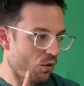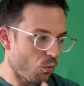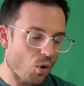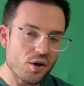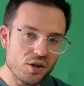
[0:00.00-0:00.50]

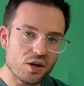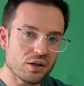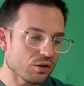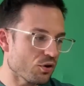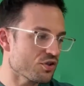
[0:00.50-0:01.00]
What you're
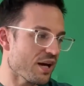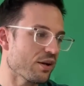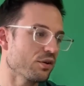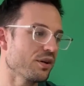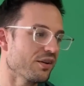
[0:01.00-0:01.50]
gonna lose
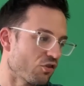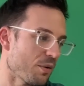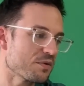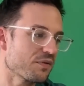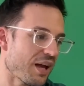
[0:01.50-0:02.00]
out on in
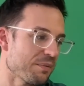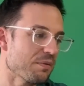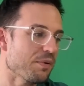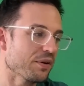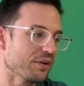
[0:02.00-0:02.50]
terms of
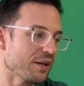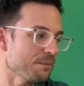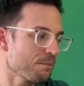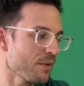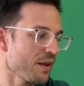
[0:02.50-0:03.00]

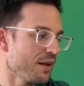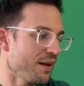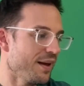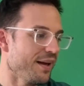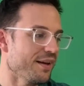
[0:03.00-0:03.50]
capability
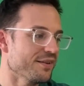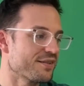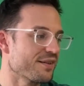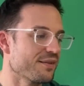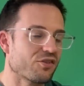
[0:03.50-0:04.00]

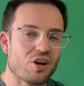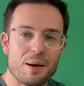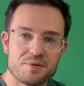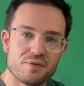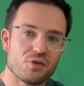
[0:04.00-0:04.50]
is the
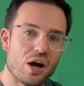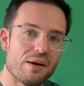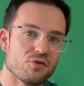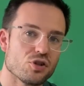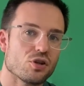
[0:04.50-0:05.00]
types of
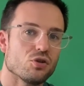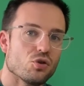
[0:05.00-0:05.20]
knives you can